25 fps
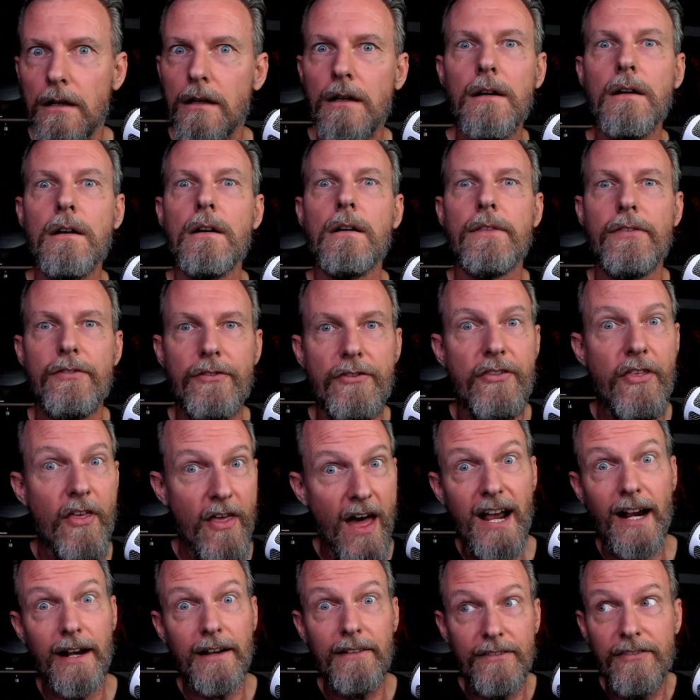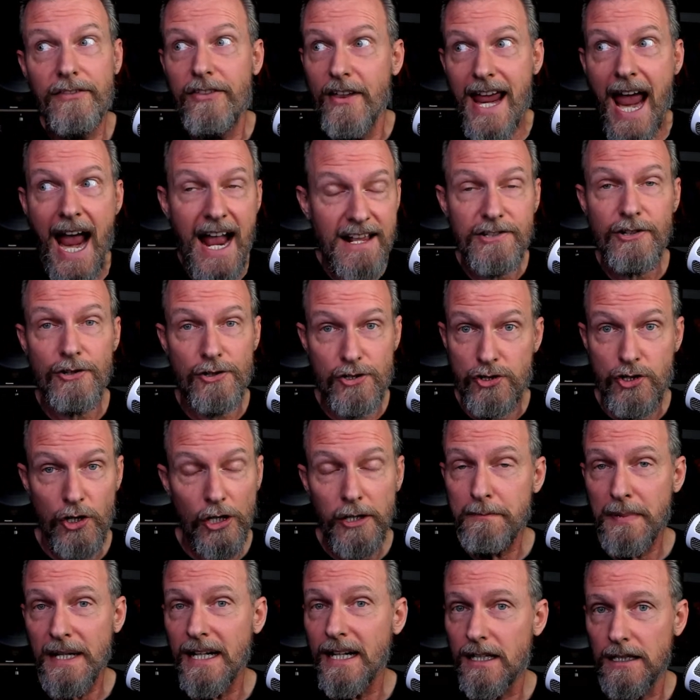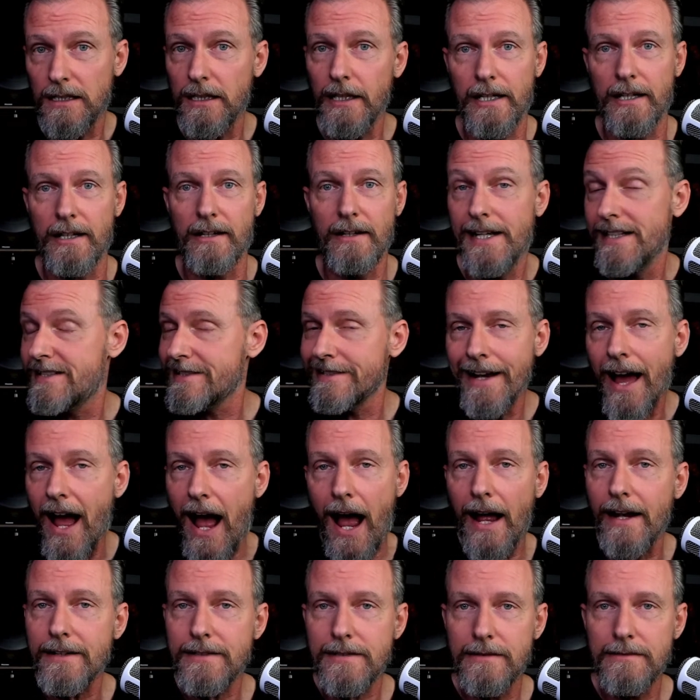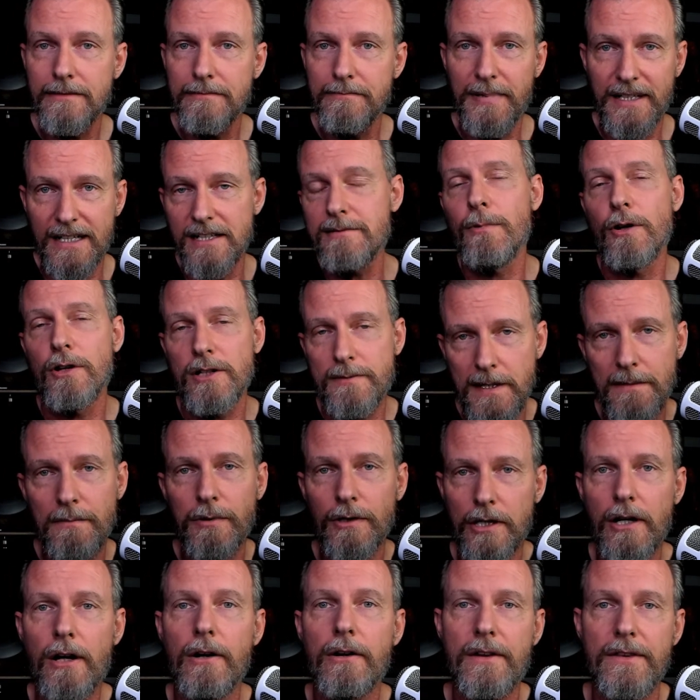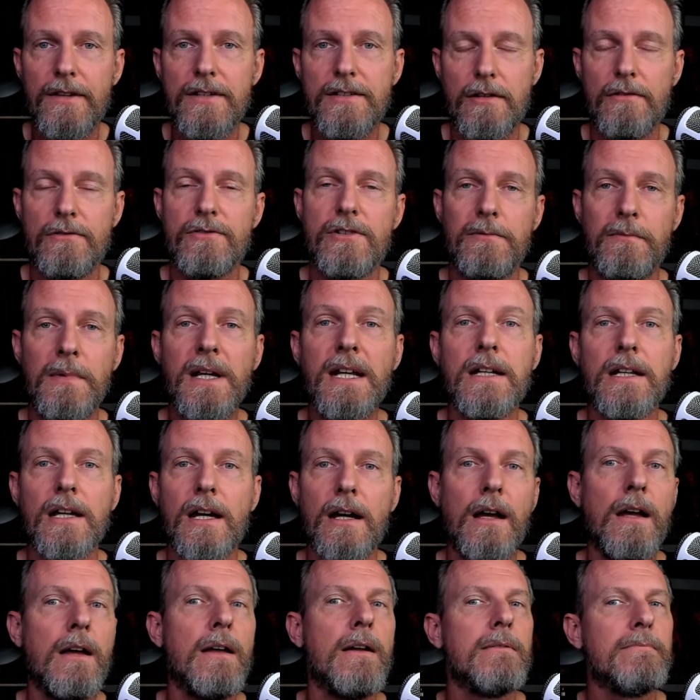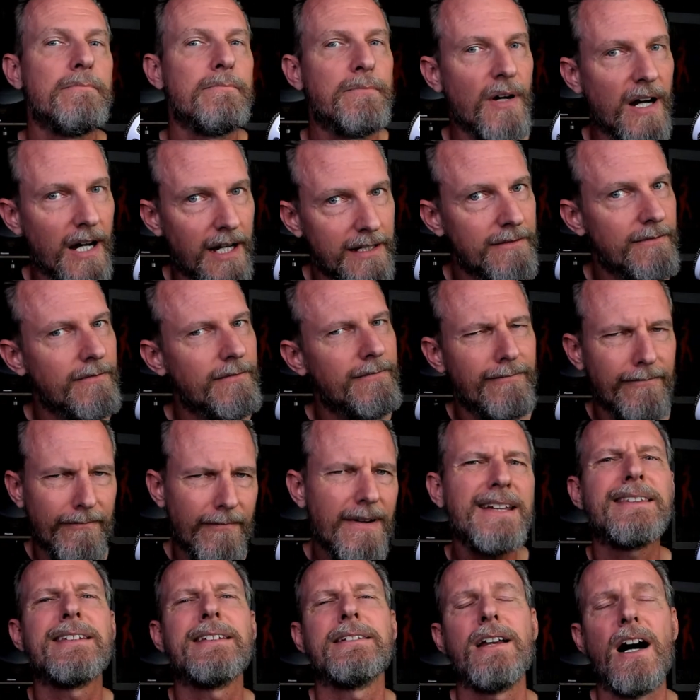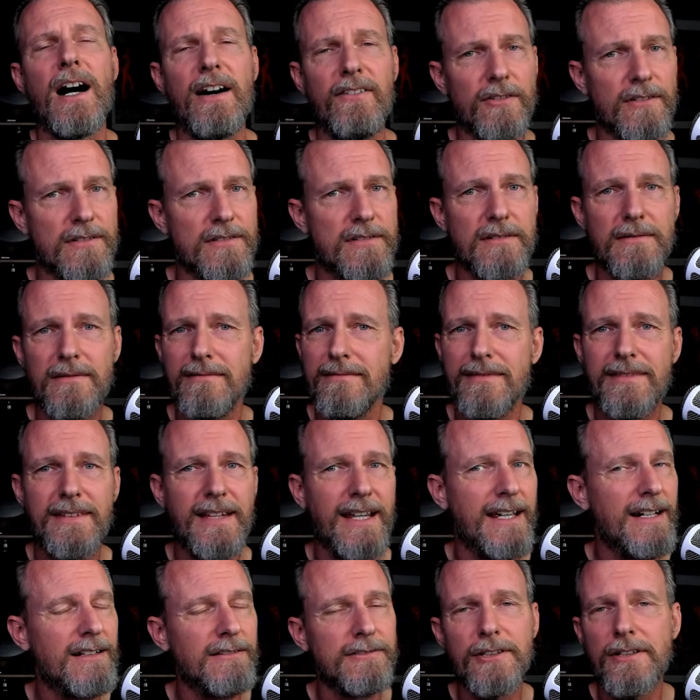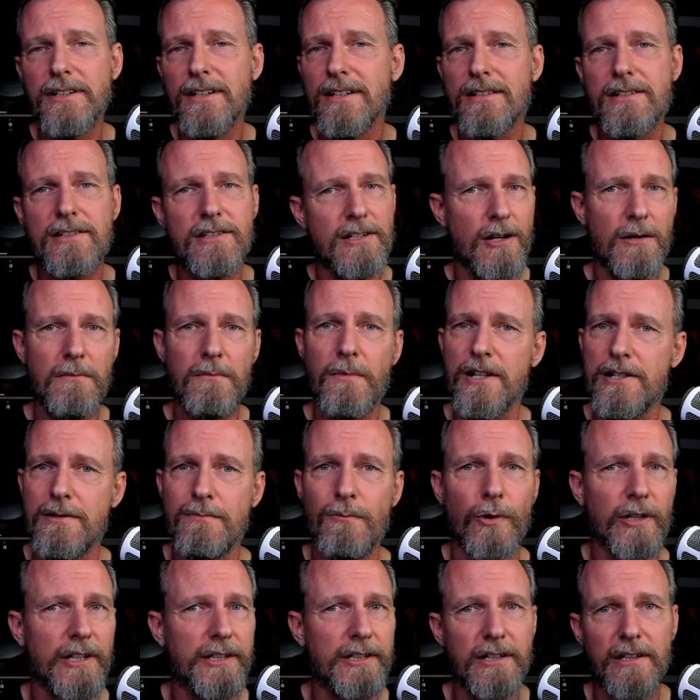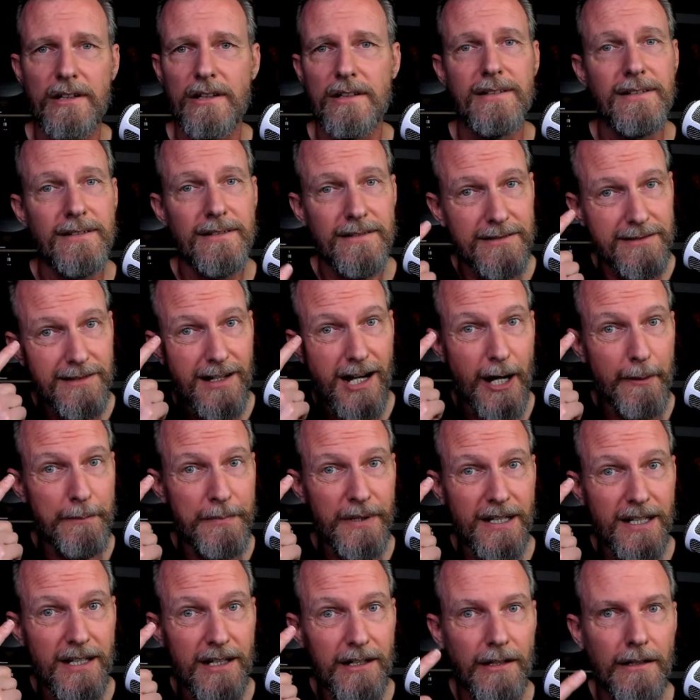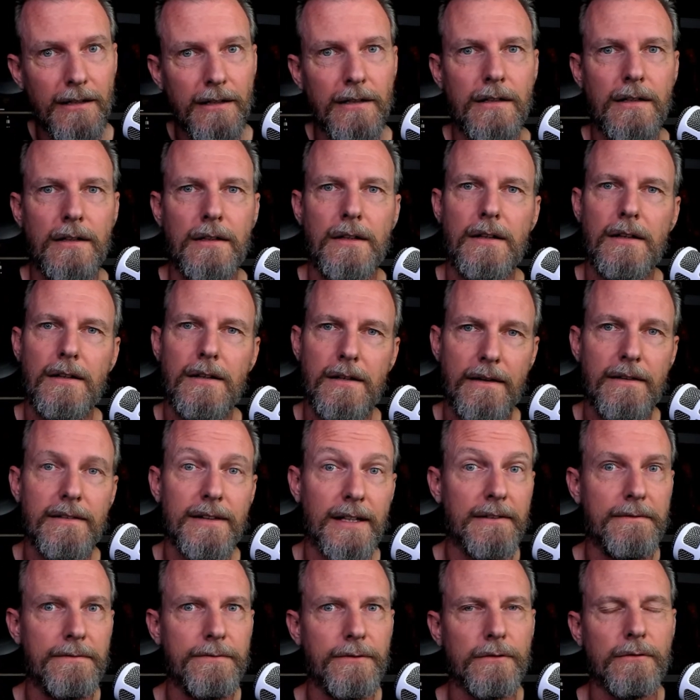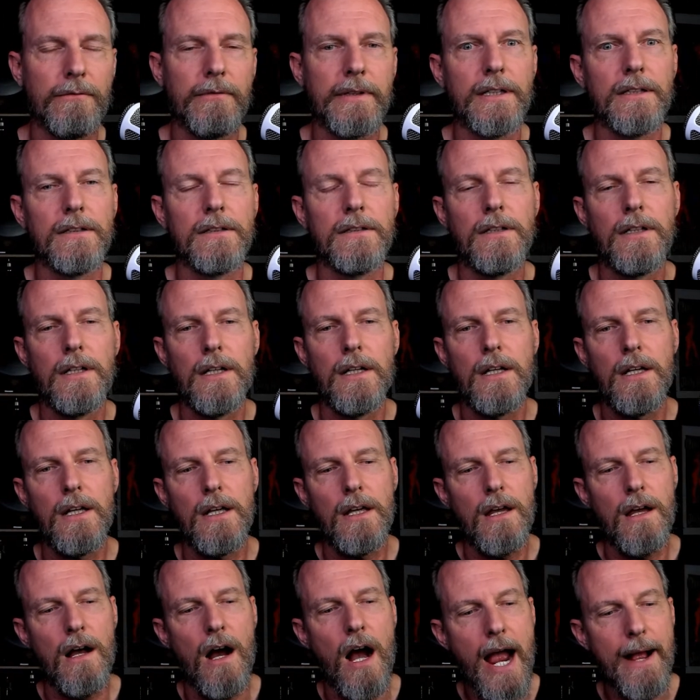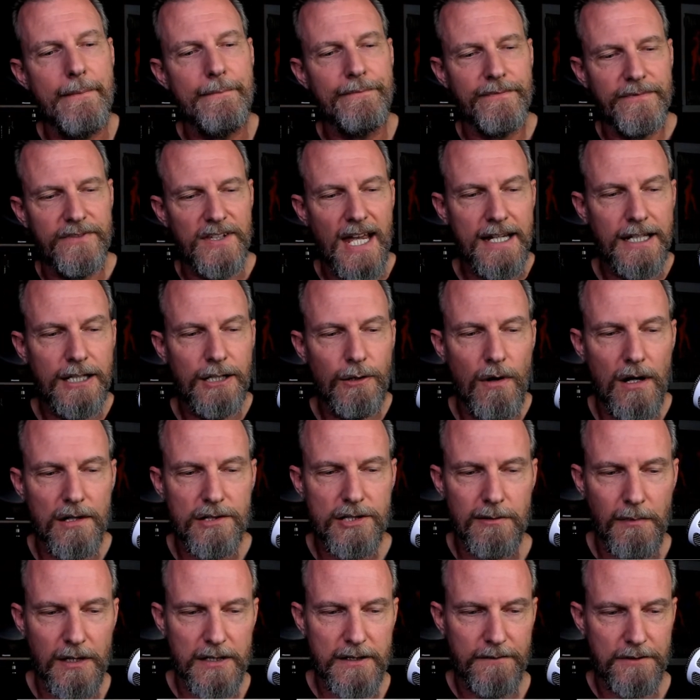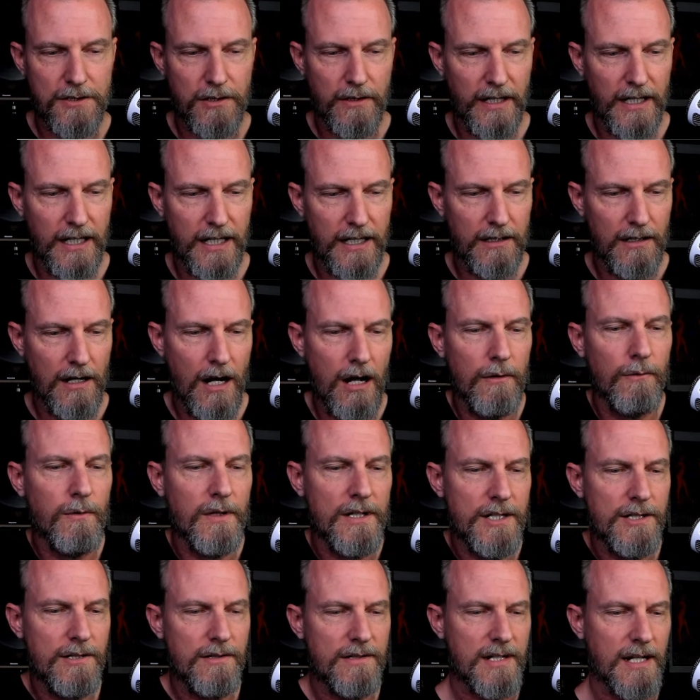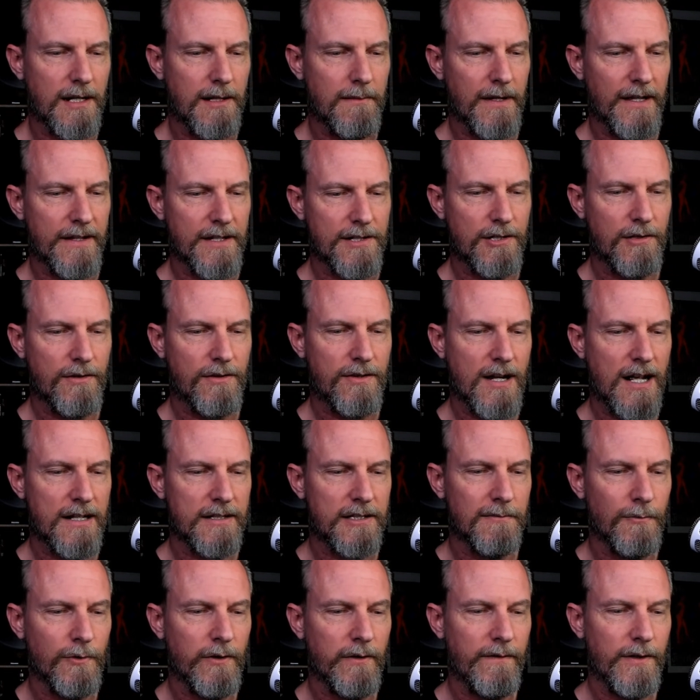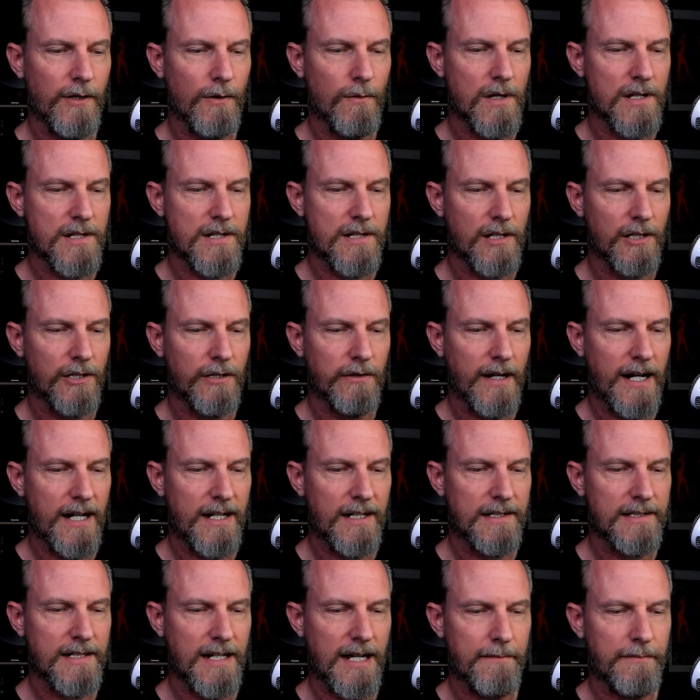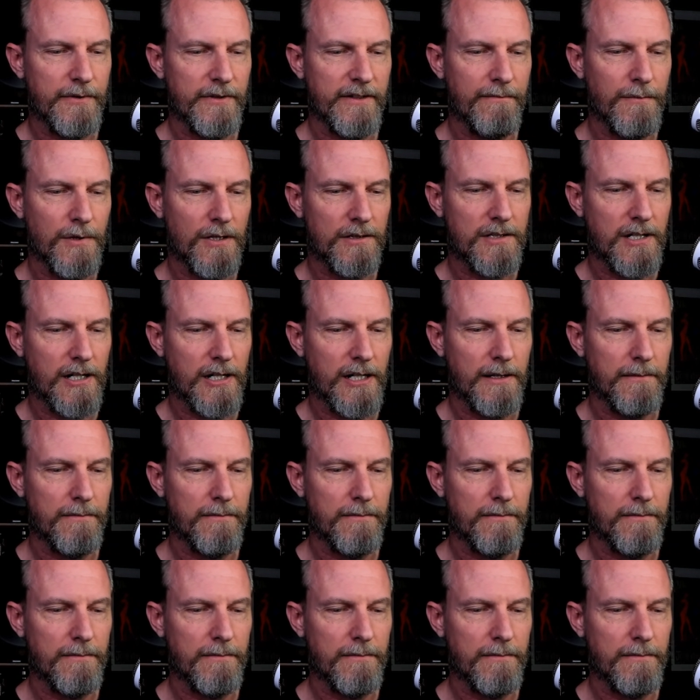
the answer should be clear. It's not, because most people go to the social media. But read the novels. It'll do you so much more good up here. Like, for real. All right. Thank you all so much for tuning in. Oh, what did you say about this? You thought the movie was a great example of military